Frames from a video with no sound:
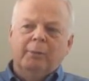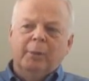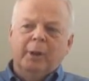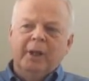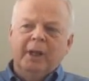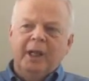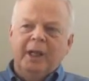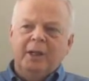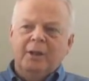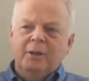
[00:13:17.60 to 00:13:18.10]

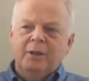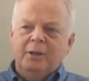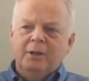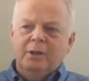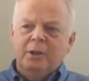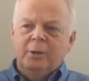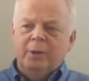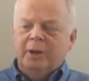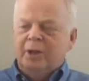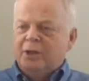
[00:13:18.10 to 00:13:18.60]
bring
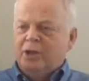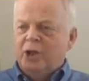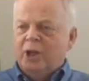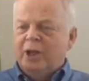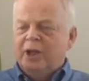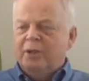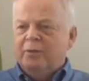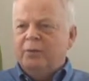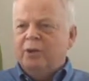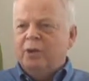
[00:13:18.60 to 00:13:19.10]
it to an
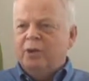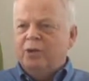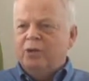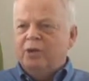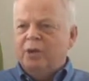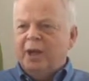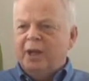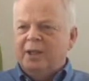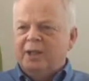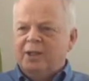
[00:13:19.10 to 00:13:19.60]
exchange of
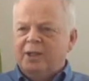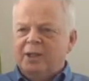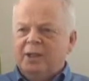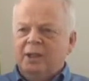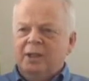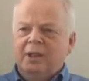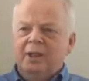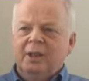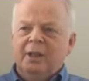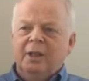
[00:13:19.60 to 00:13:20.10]
contracts